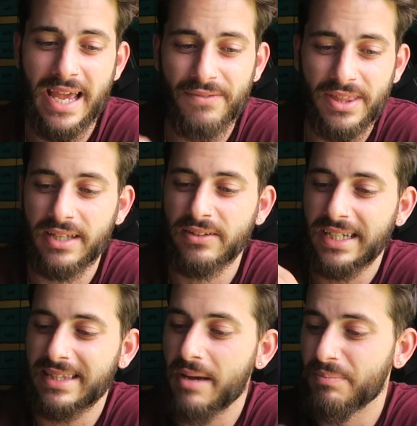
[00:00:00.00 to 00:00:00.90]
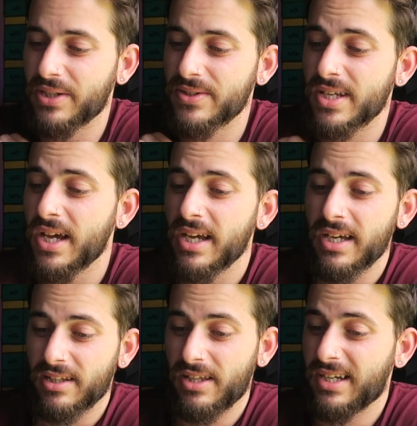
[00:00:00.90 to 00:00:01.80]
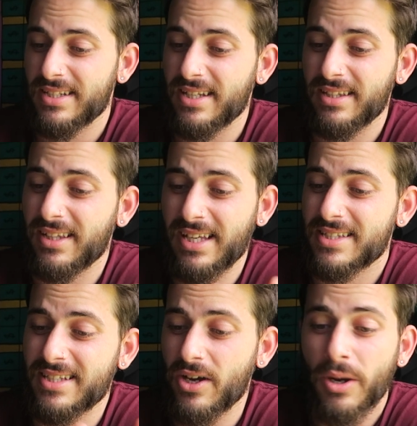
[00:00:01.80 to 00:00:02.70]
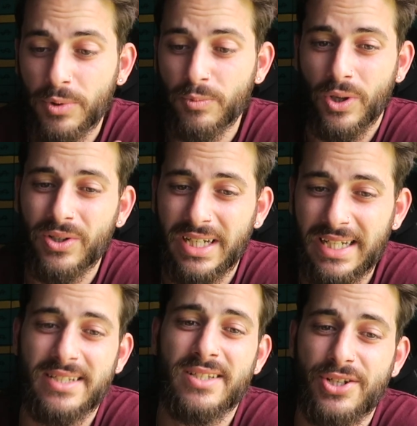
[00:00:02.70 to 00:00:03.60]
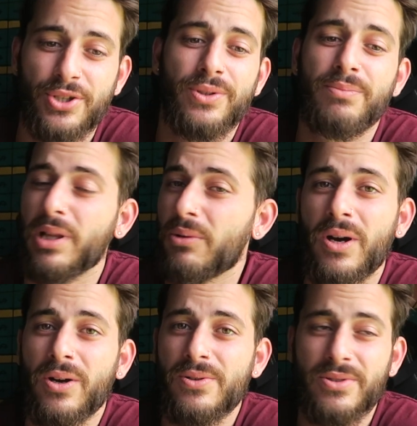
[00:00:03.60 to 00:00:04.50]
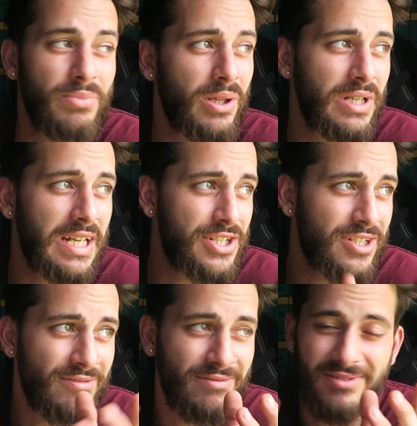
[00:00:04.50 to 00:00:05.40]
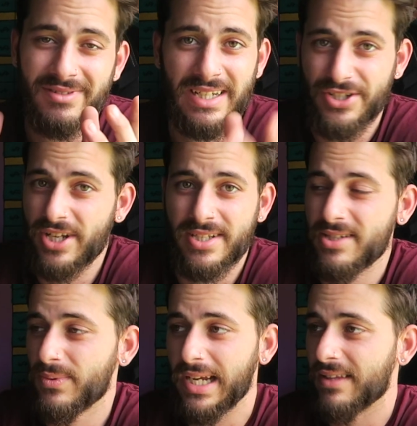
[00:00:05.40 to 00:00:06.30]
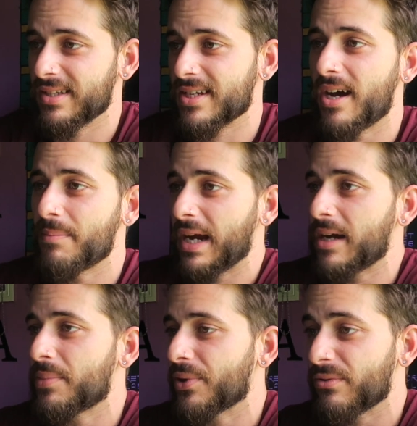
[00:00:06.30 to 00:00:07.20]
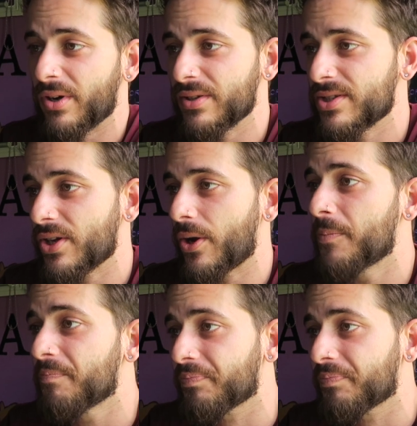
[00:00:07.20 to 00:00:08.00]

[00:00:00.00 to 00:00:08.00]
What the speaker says: everything like that, because like I said, the last thing I would want is to blow a hose or blow an engine just as we're getting this car back up on the road. So